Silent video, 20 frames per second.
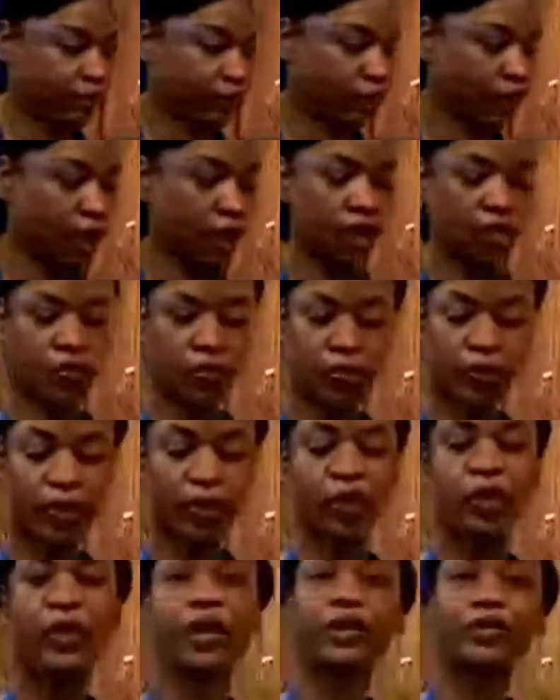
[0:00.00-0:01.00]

That's what we're doing.